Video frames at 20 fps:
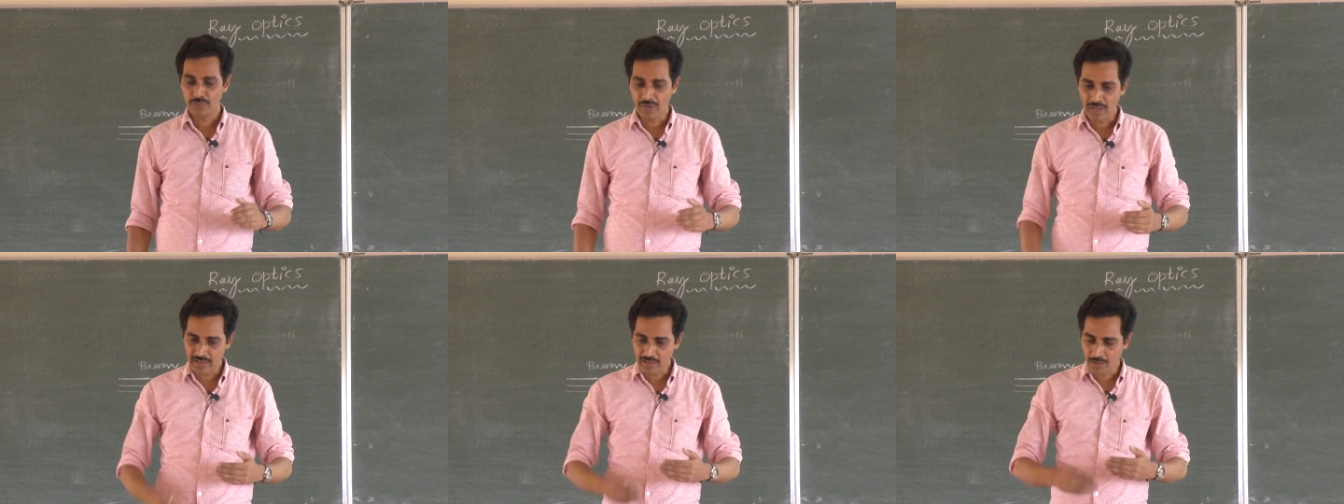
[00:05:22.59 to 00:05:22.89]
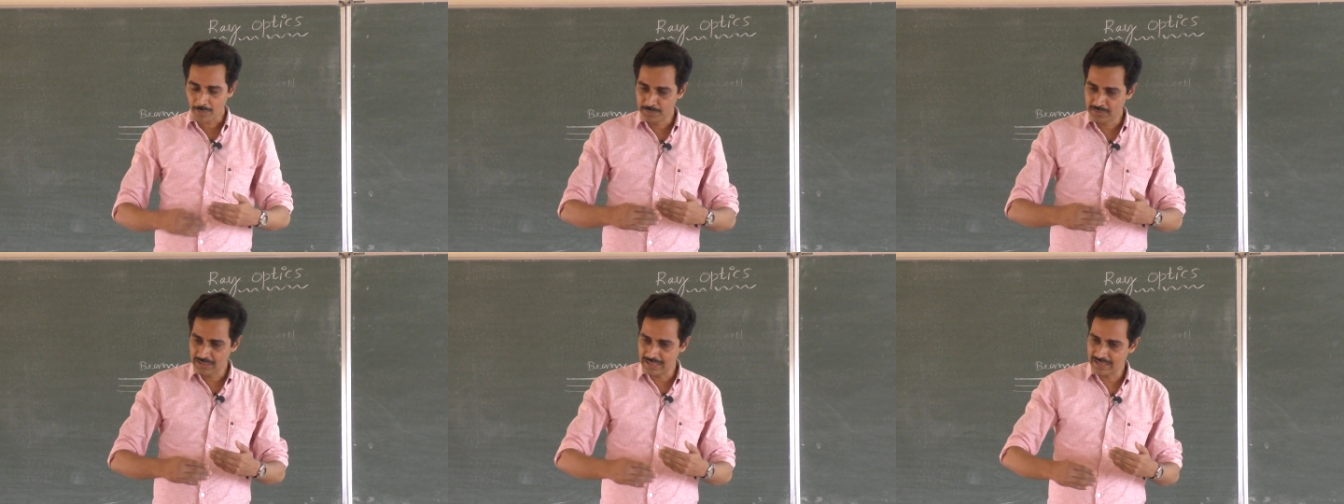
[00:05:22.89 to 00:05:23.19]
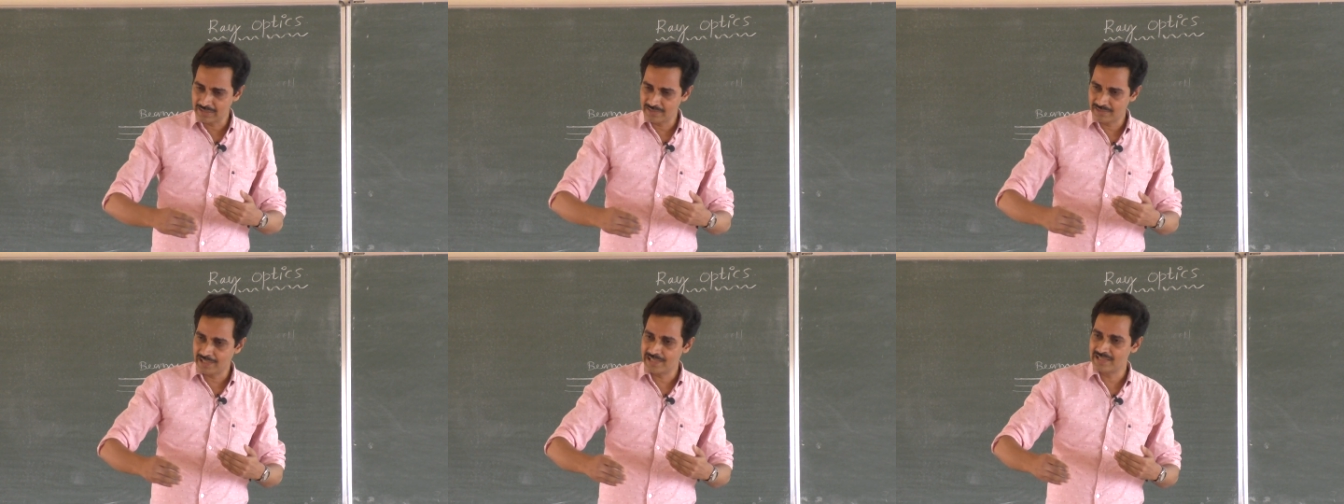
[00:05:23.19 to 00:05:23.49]
where
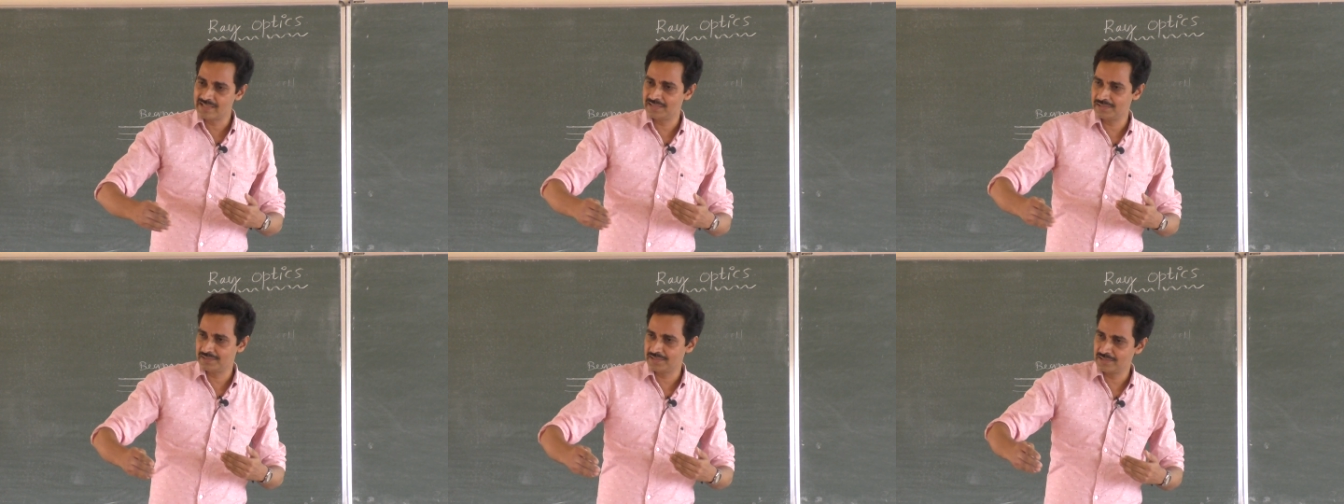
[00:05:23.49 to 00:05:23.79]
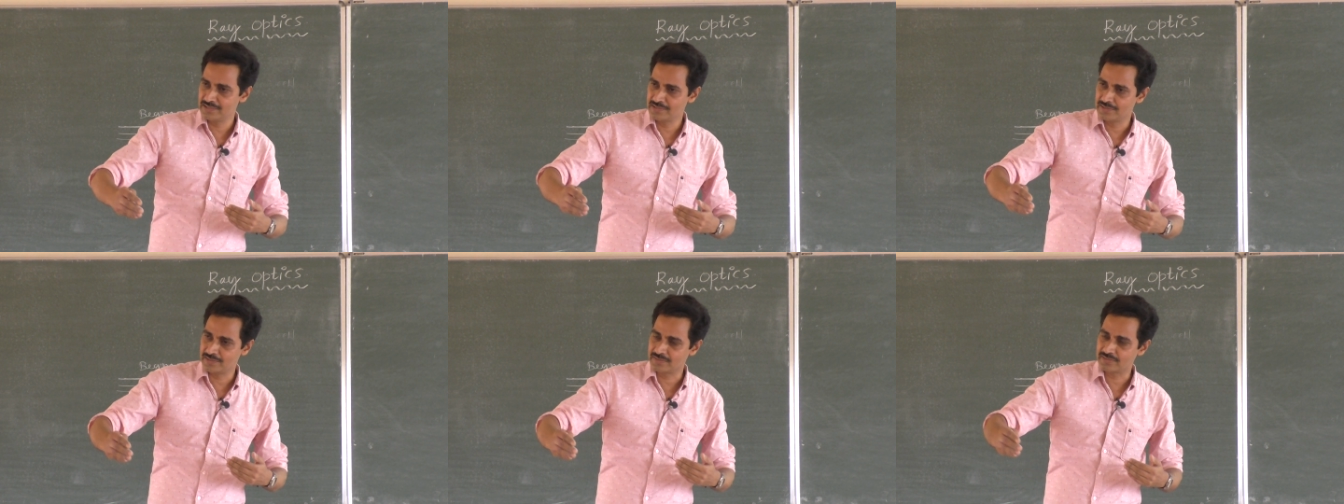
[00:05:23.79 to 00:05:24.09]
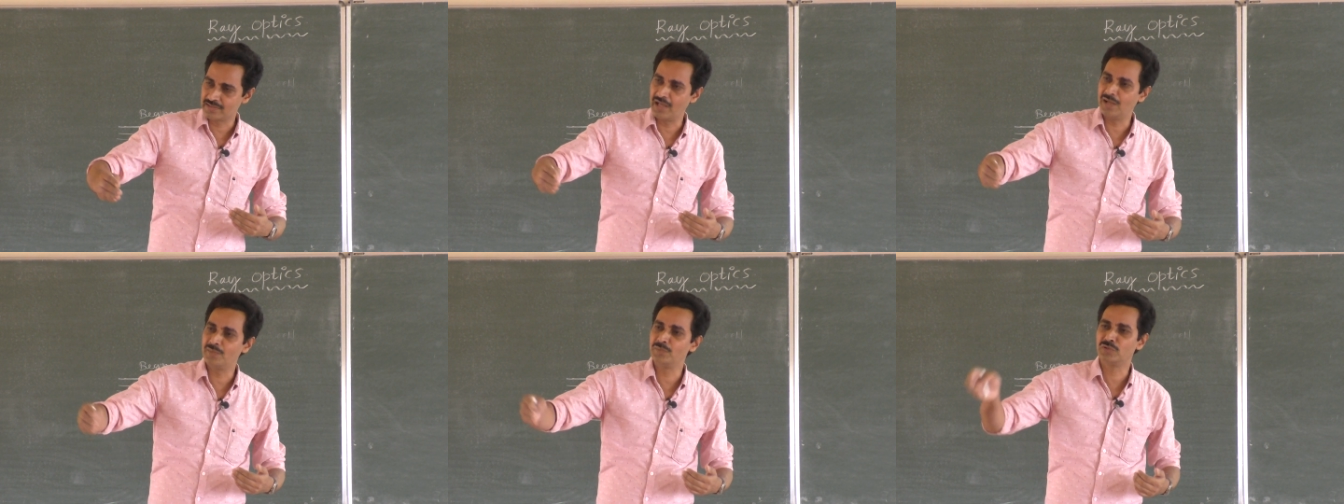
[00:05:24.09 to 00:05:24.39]
optical density is the
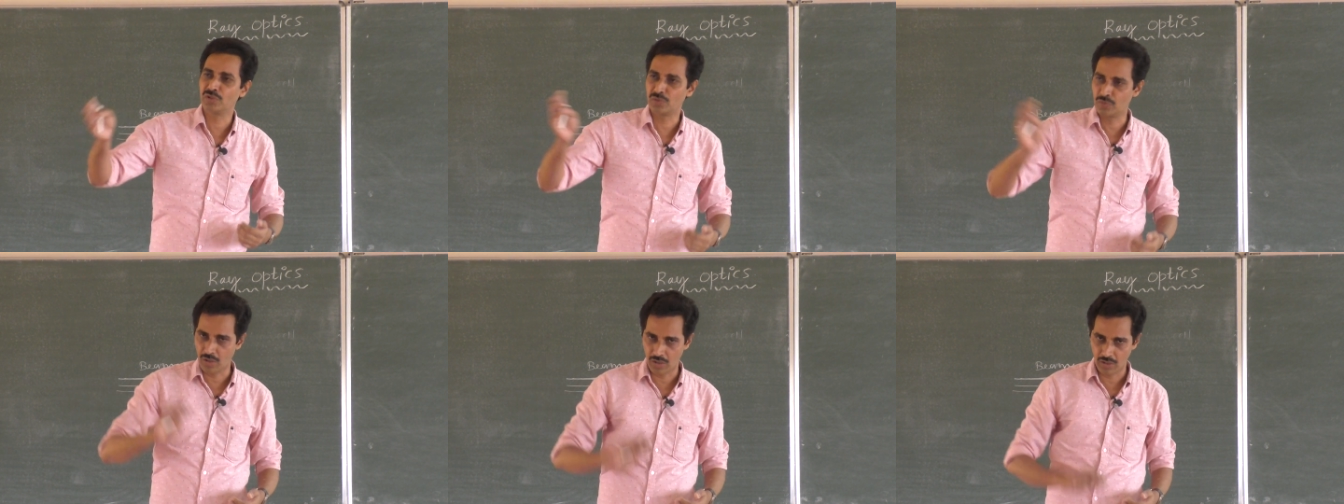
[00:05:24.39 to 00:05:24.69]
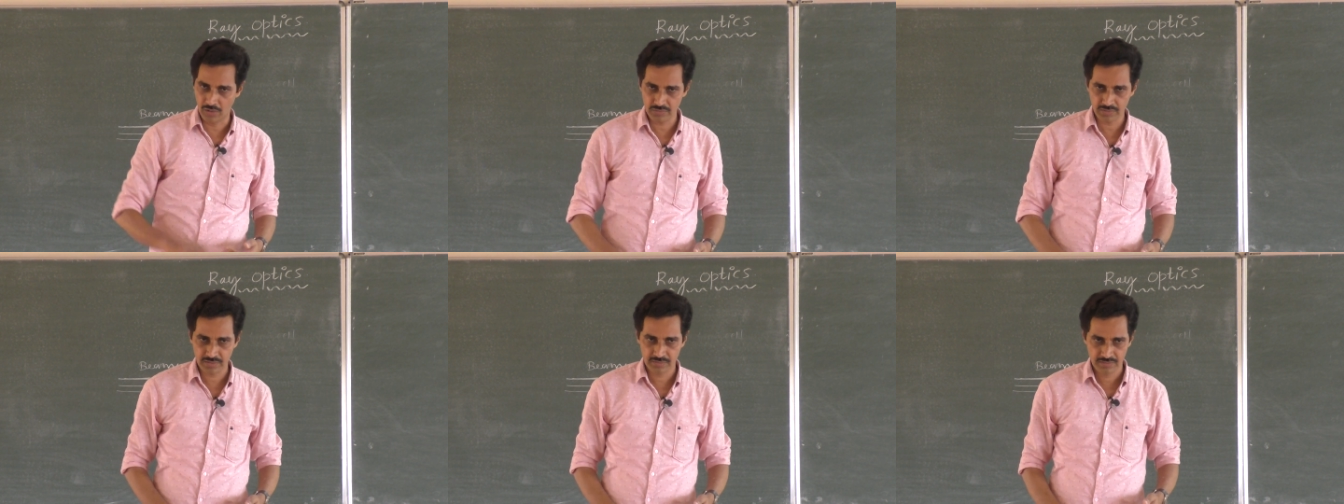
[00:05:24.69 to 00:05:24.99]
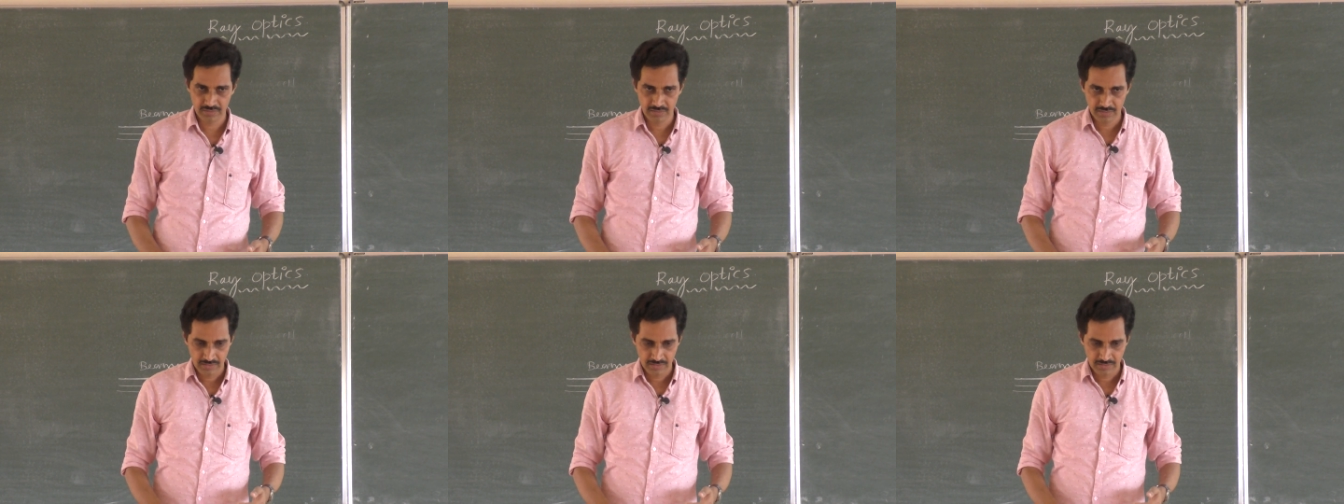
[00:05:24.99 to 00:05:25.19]
same throughout